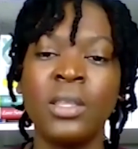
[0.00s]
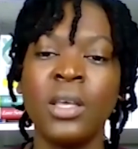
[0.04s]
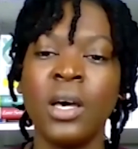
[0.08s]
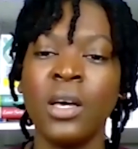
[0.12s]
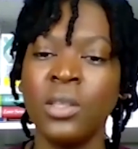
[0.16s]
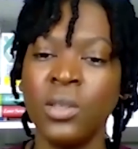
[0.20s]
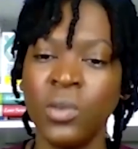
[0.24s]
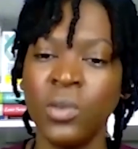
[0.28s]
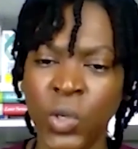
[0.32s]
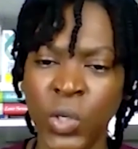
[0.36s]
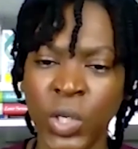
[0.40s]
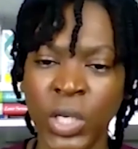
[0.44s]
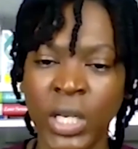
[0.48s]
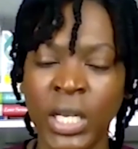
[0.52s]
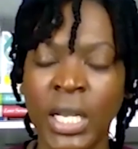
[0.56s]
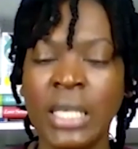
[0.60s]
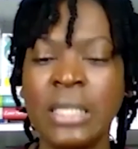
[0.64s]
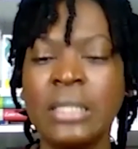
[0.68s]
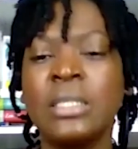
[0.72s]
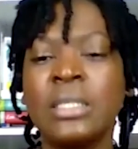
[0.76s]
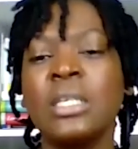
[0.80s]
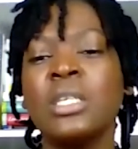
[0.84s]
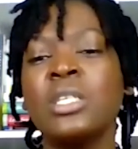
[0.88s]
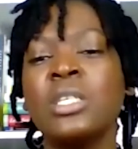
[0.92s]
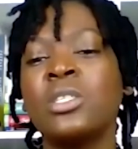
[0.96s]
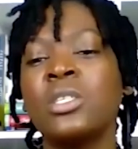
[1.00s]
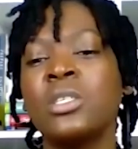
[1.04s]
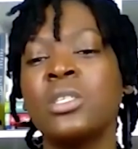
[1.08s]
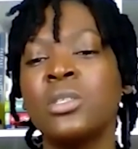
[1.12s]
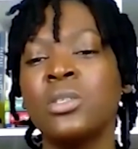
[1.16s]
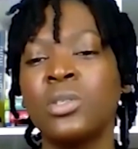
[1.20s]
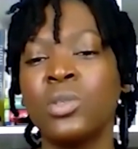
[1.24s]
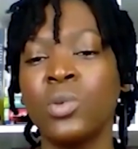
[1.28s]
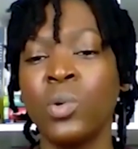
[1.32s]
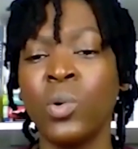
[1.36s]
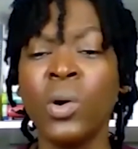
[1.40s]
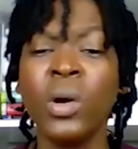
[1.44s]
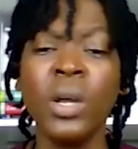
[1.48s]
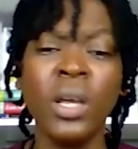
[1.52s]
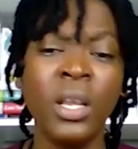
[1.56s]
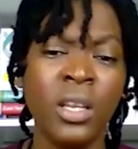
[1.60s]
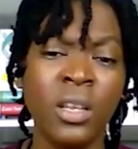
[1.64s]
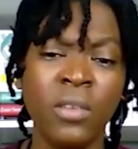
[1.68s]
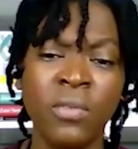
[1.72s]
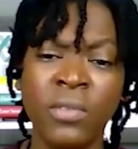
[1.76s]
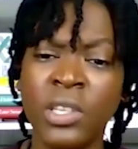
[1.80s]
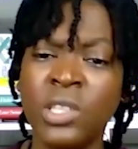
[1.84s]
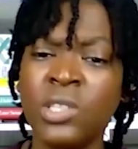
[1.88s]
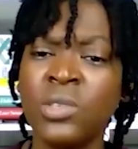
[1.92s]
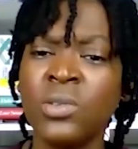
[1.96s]
other organizations or
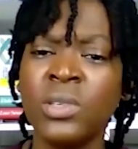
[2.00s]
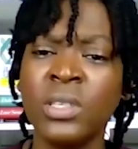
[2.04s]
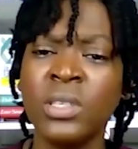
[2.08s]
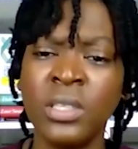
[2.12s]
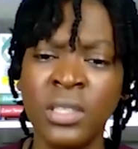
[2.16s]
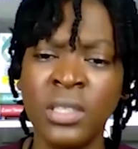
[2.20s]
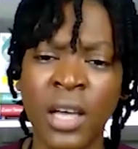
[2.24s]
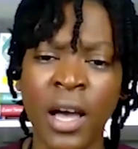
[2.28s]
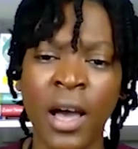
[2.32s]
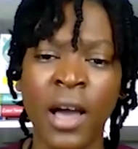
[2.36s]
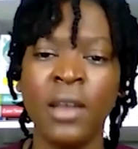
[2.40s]
individuals that